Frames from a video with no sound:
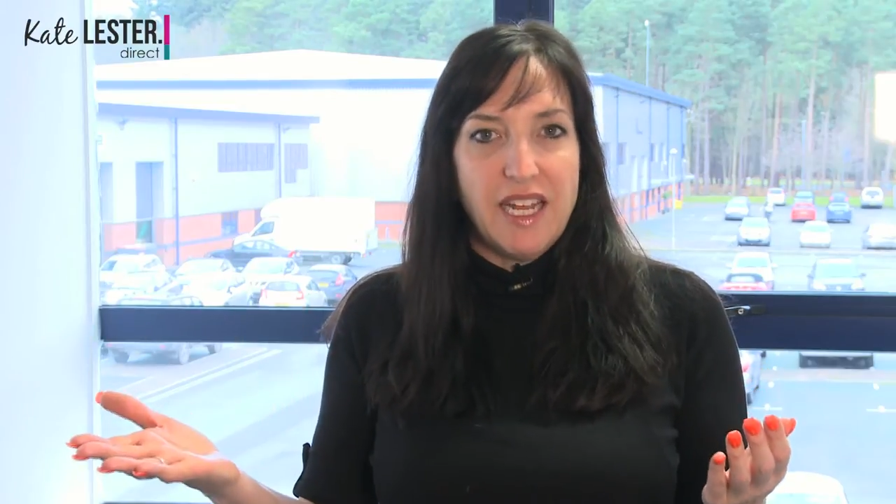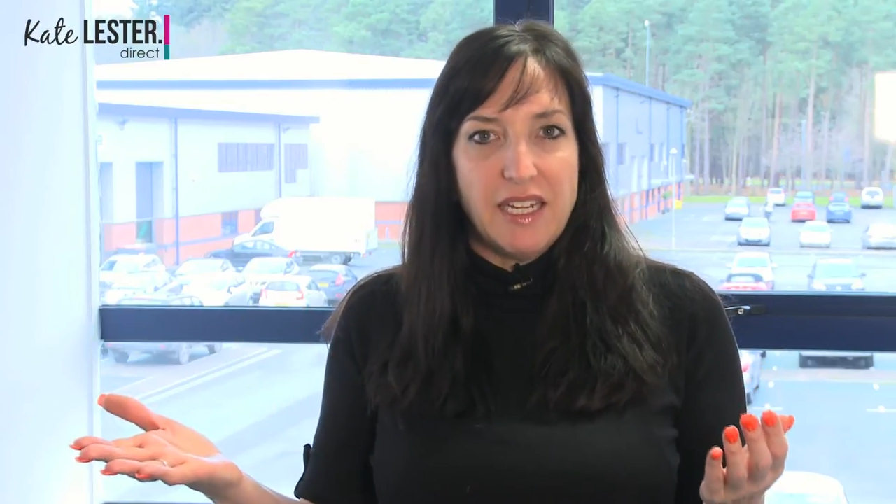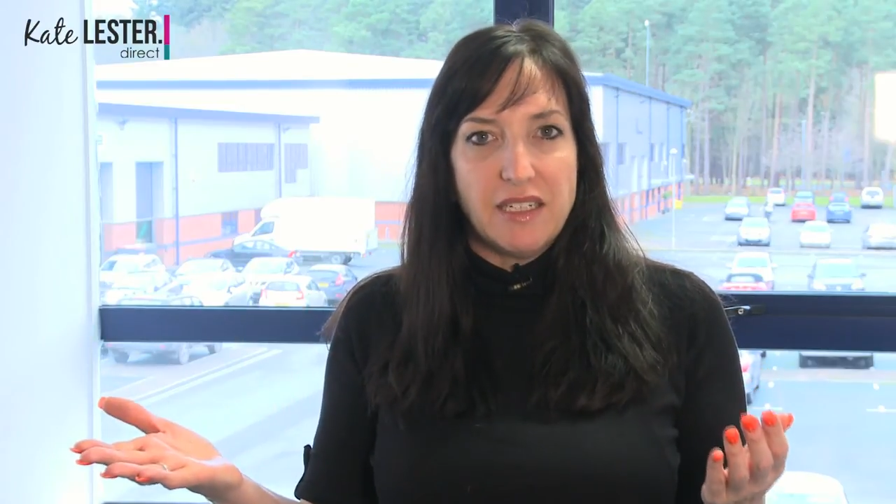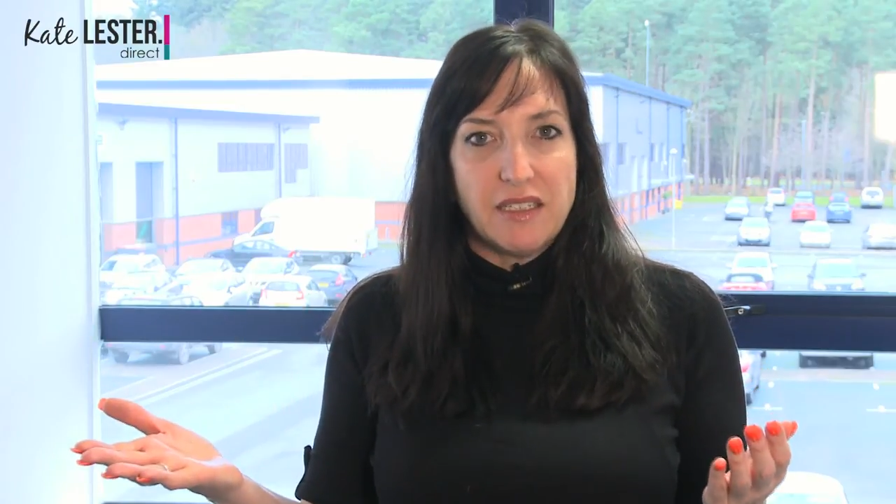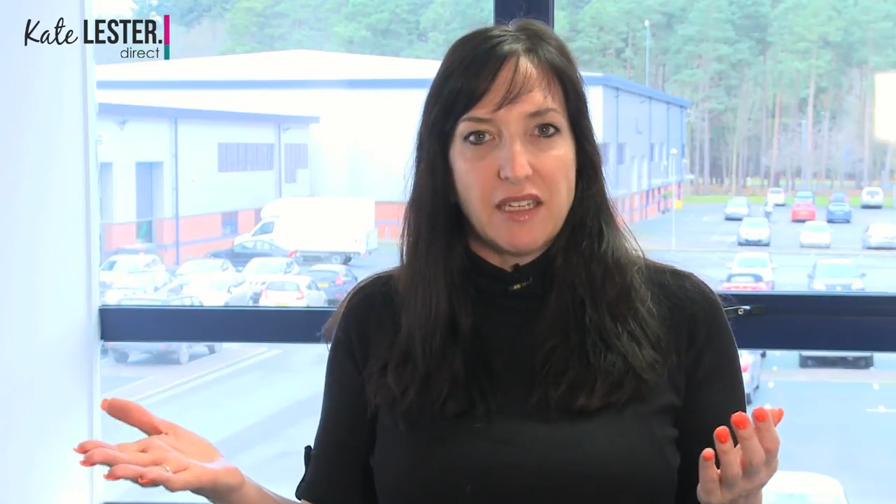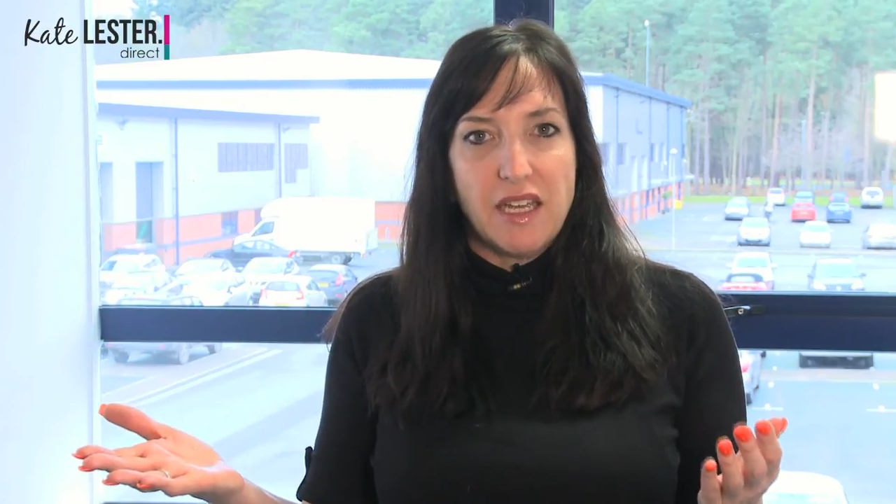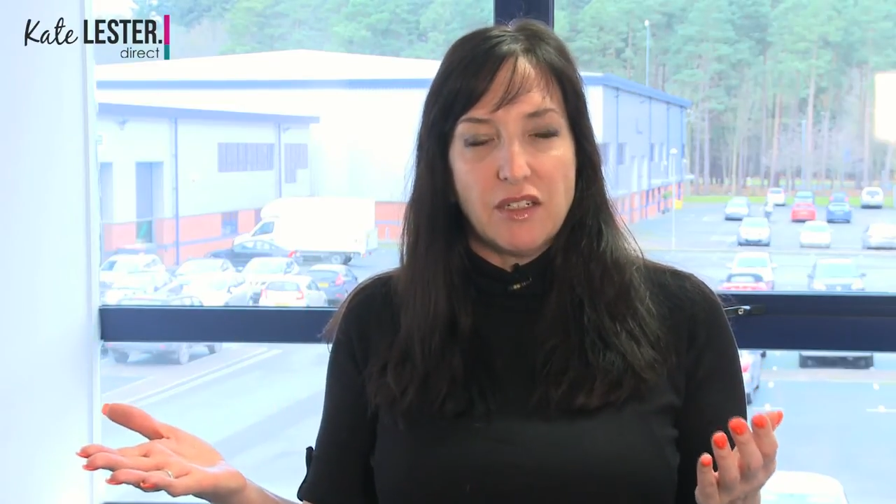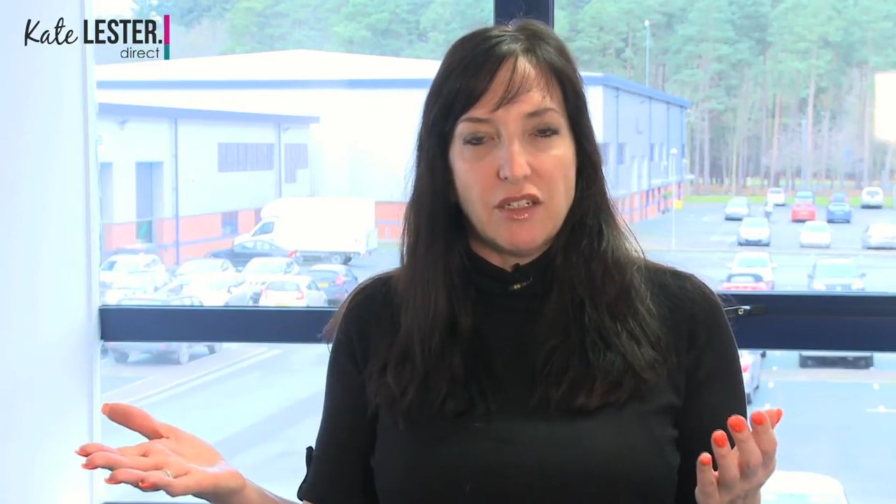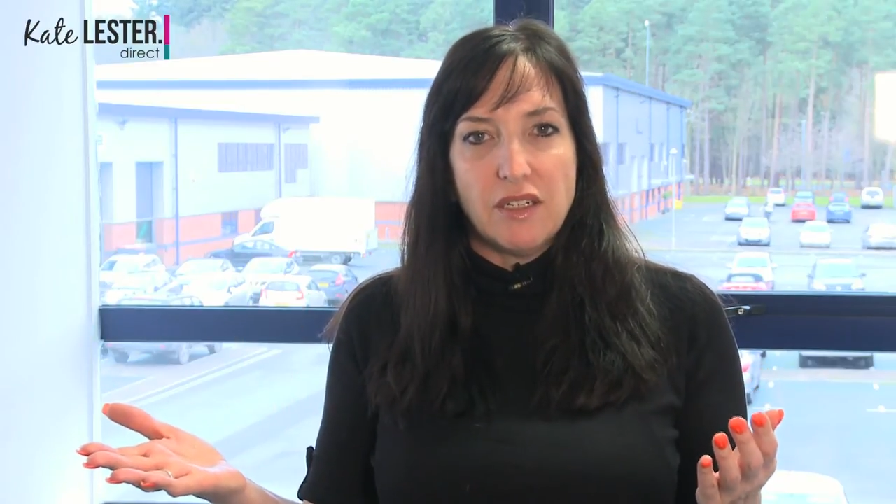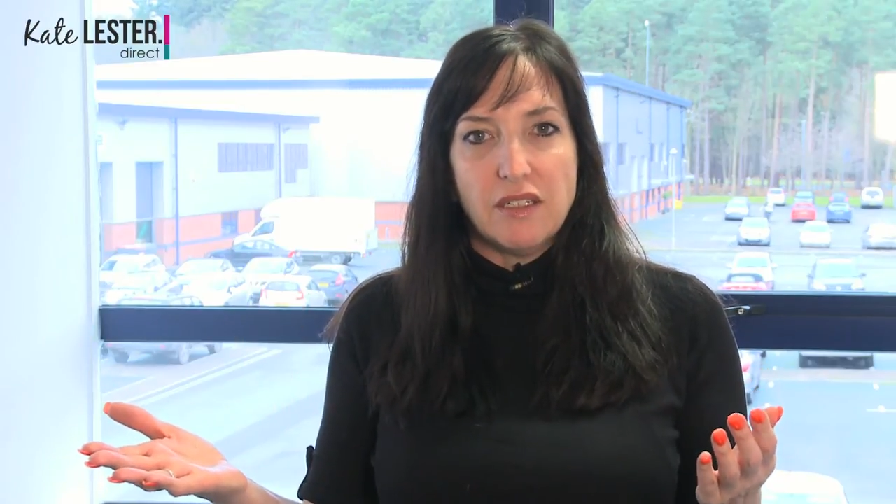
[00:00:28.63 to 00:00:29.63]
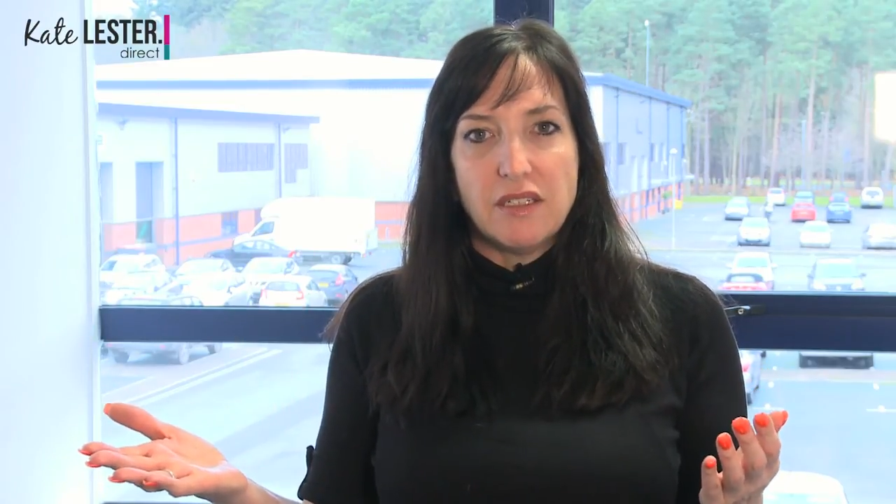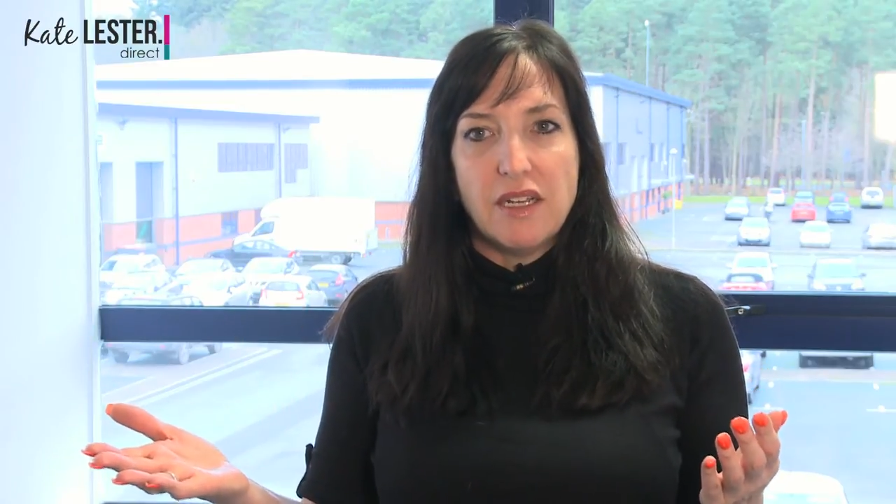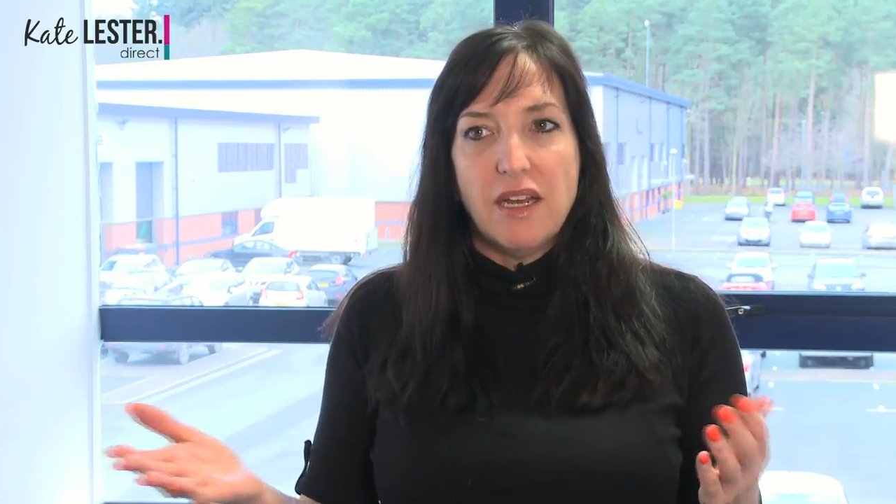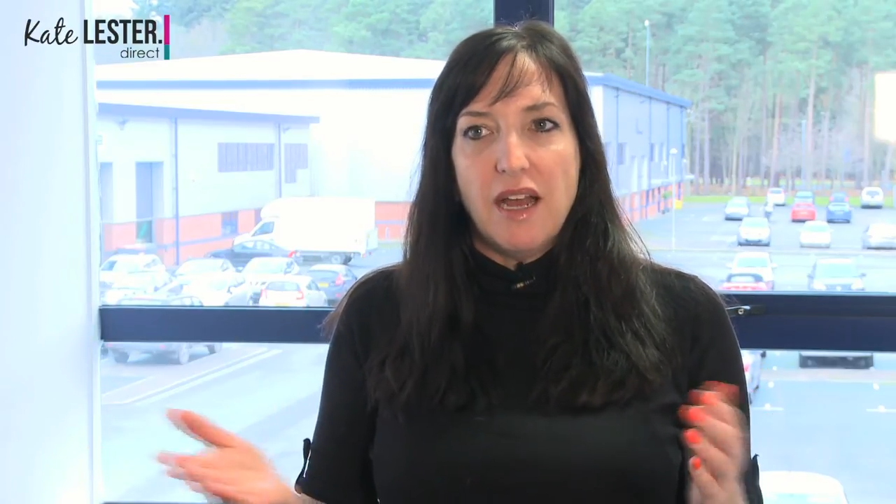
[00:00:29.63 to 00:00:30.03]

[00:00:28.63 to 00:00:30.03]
he does kitchens,